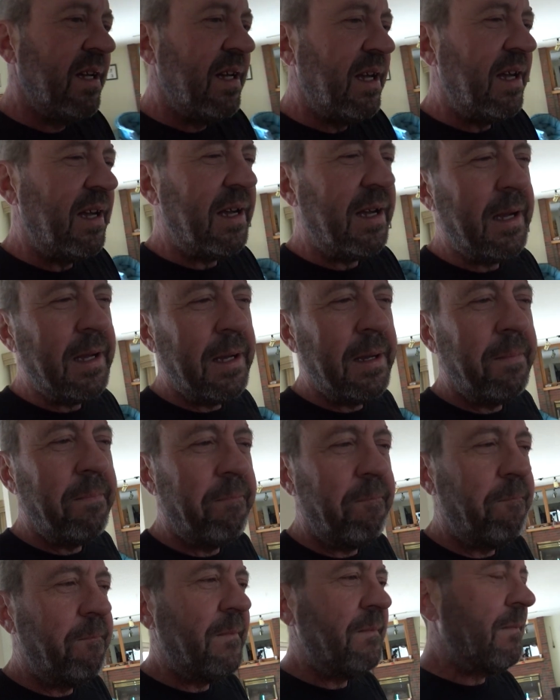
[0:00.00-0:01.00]

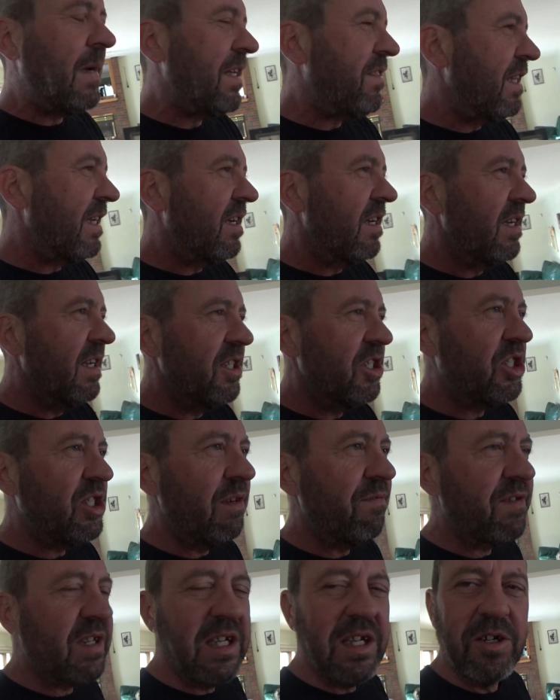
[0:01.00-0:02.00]
um, I think I'm going to
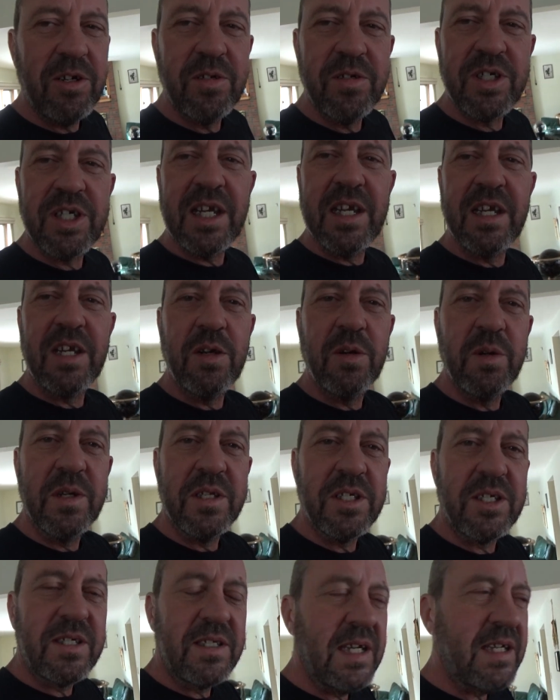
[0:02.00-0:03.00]
shift gears and go
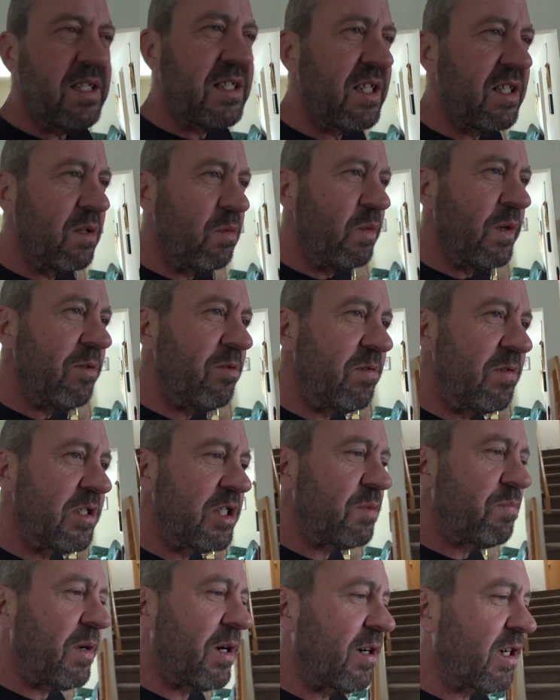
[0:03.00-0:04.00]
instead to the
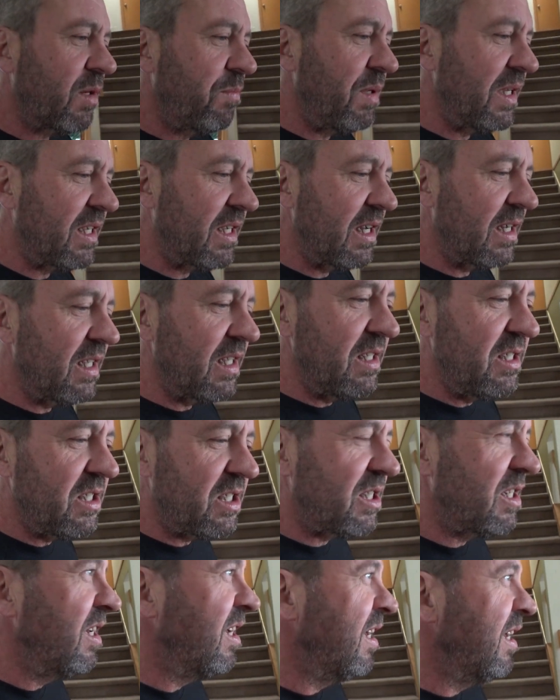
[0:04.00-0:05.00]
Wilderness Park
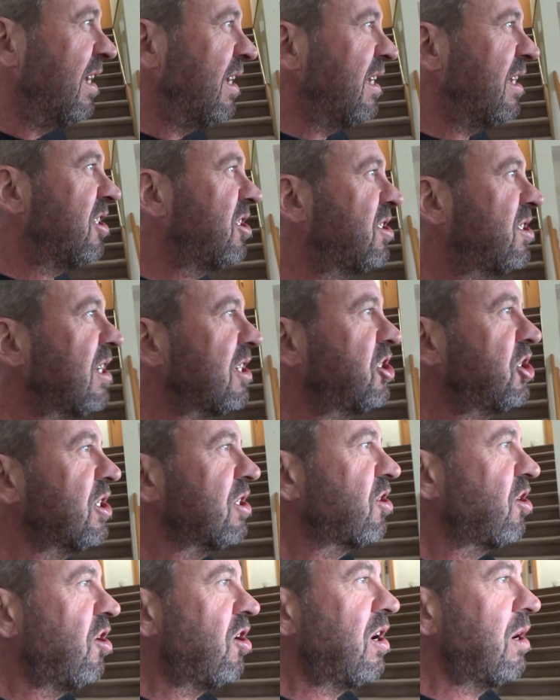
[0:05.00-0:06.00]
because it's such a
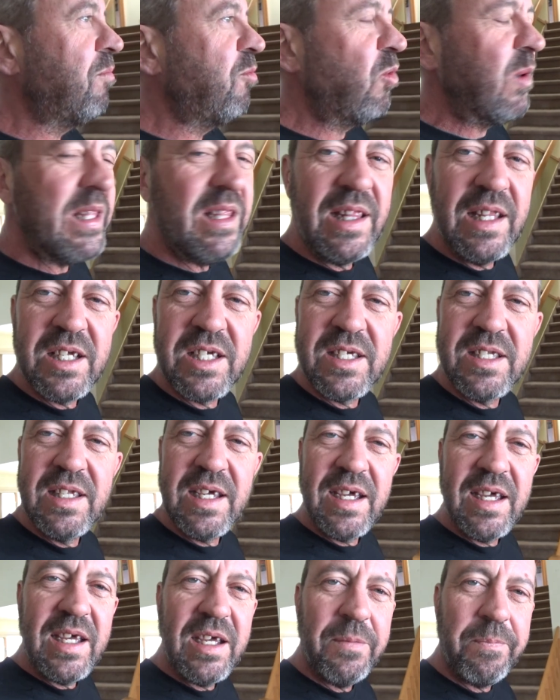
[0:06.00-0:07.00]
calm, windless
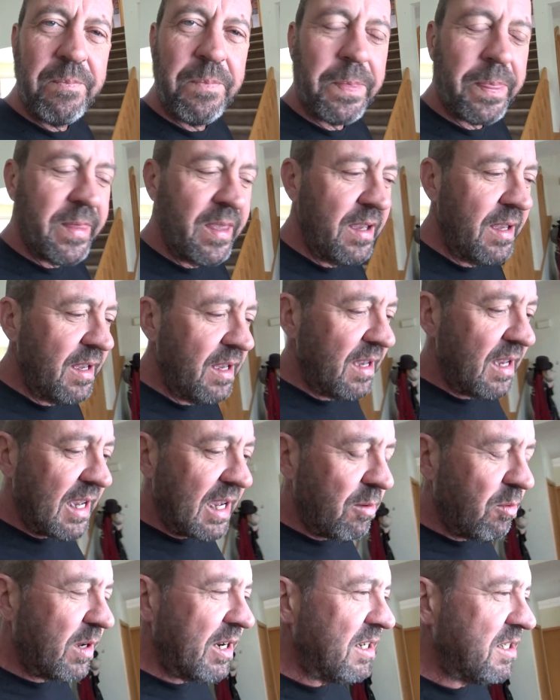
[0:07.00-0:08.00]
day
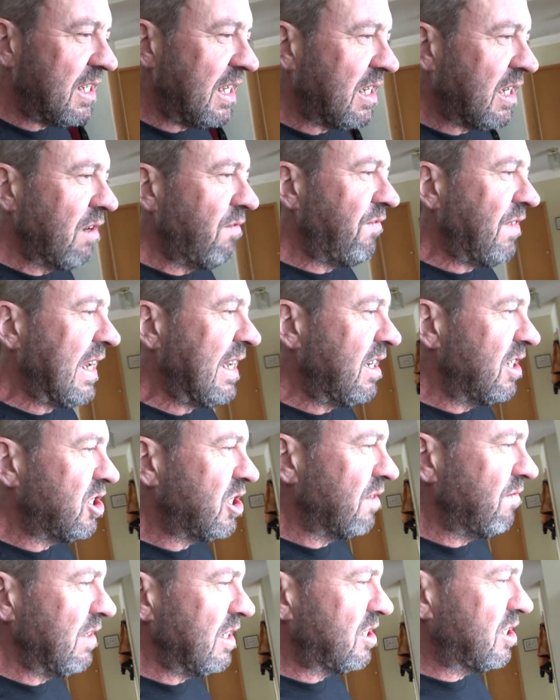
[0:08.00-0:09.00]
I want to take advantage
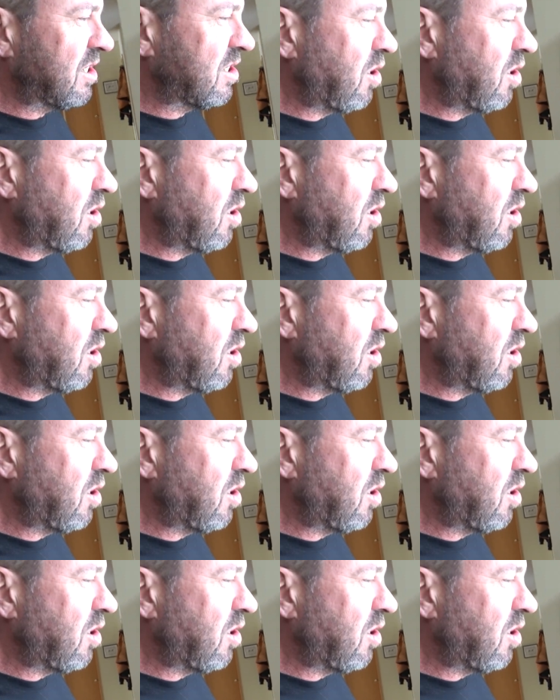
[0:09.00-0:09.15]
of it. It's